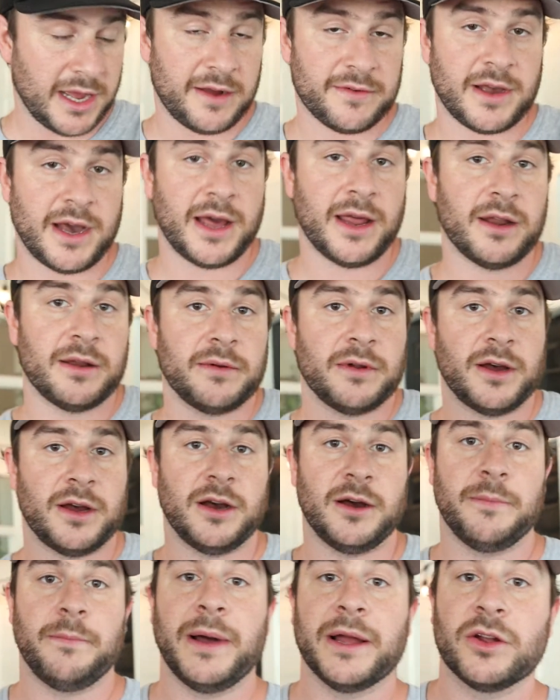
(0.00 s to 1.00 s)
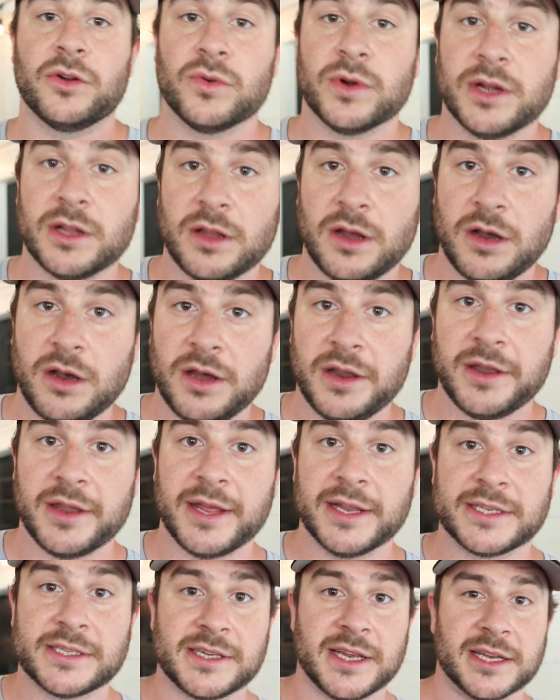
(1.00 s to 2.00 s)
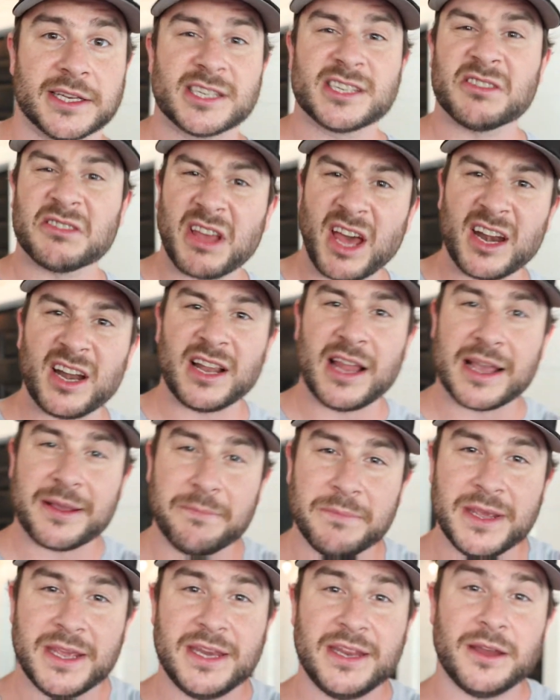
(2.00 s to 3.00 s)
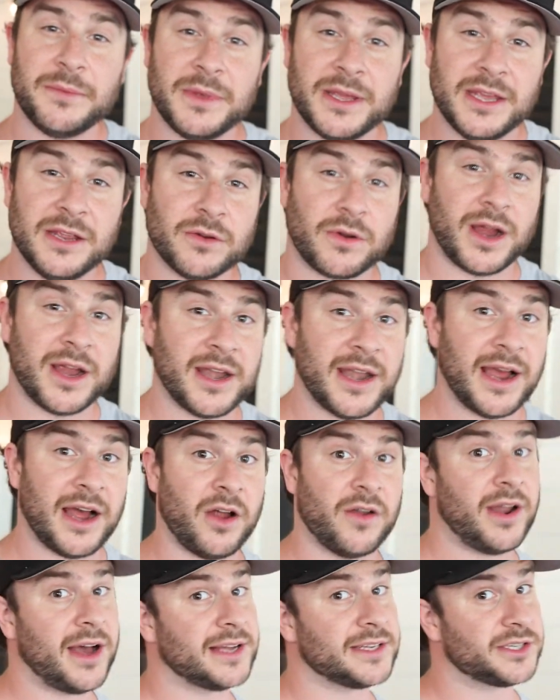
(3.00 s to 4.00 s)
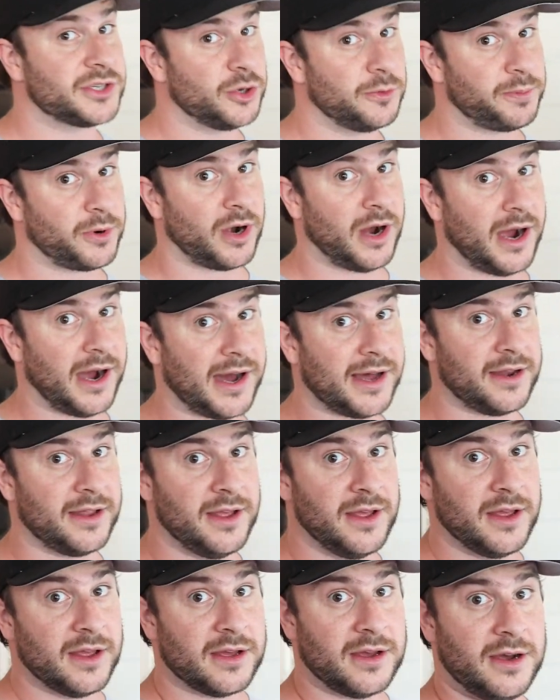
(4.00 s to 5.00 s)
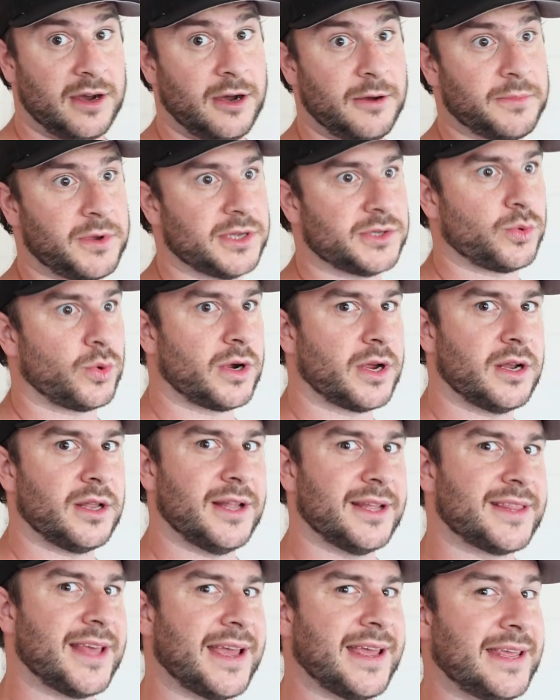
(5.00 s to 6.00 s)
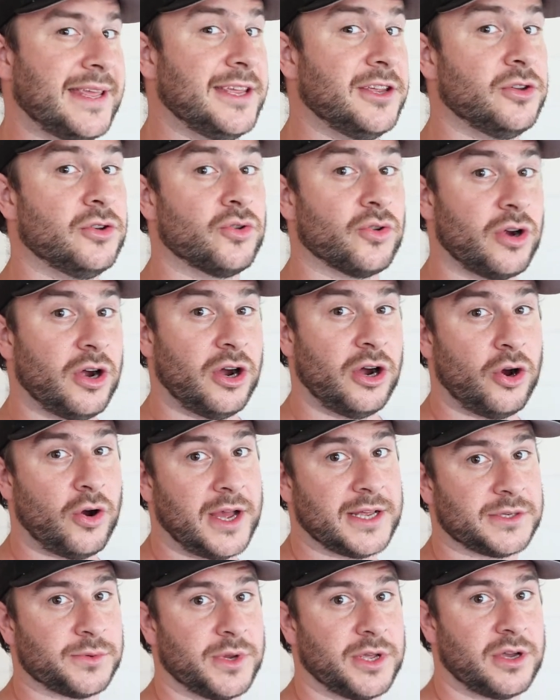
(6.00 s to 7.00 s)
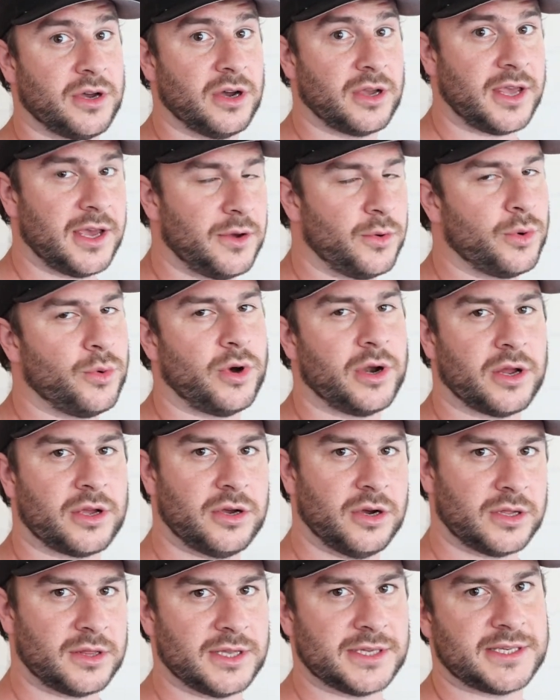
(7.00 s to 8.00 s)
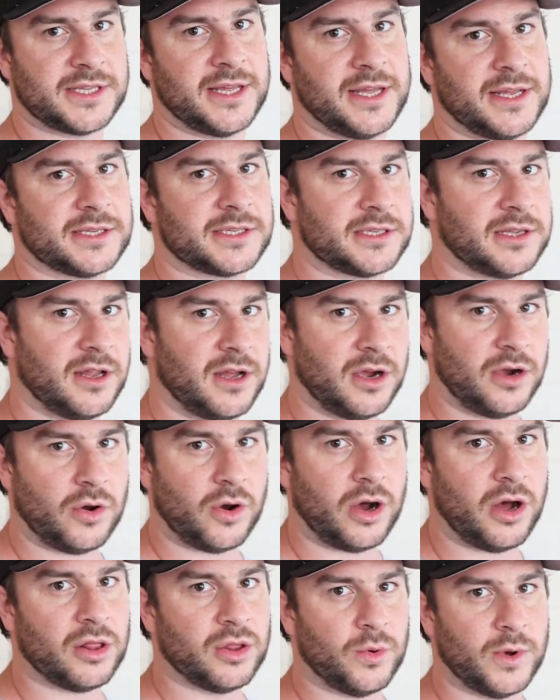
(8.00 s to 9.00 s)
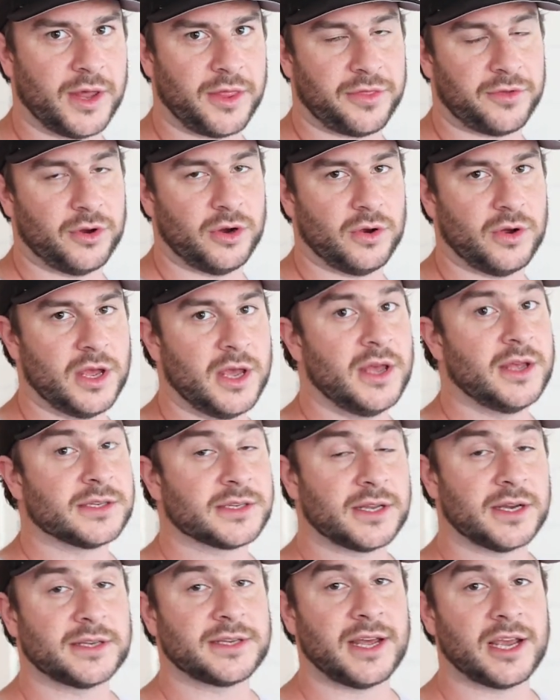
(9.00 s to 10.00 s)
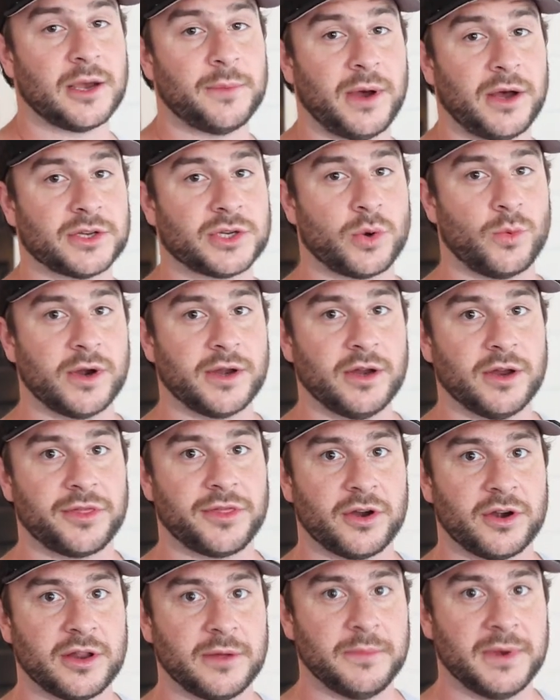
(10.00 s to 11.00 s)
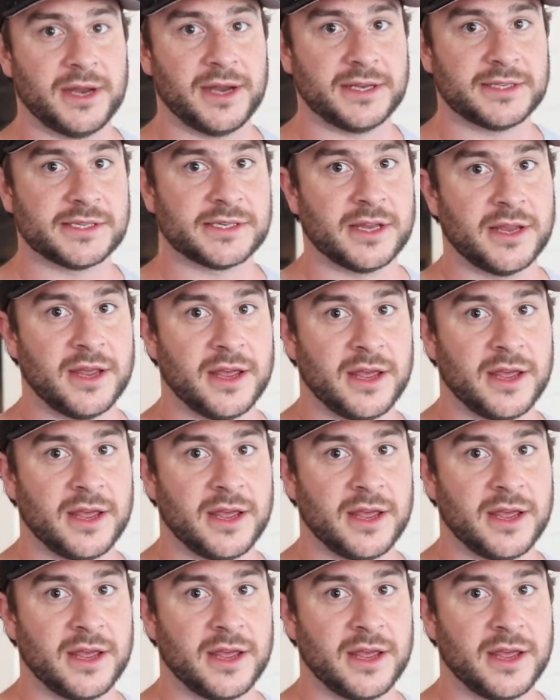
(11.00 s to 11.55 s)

I've got uh, my grill on. It's, it's kind of like medium heat right now, not super hot because um, we're gonna let that heat grow as we cook it. We wanna cook this thing slow all the way through. It's gonna take about 20 or 30 minutes